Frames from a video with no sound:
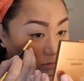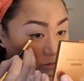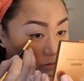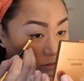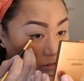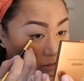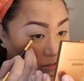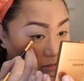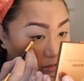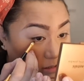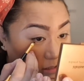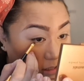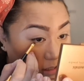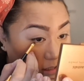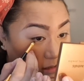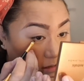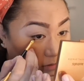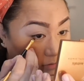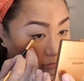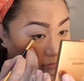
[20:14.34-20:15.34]
just the
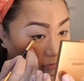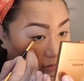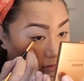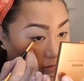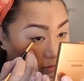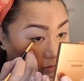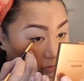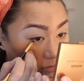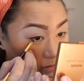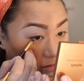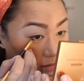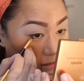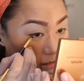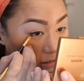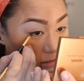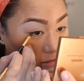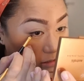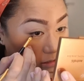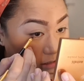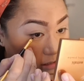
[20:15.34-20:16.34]
end of that lower
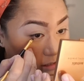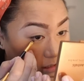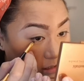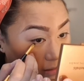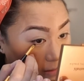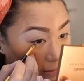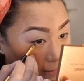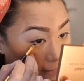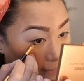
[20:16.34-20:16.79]
lash line,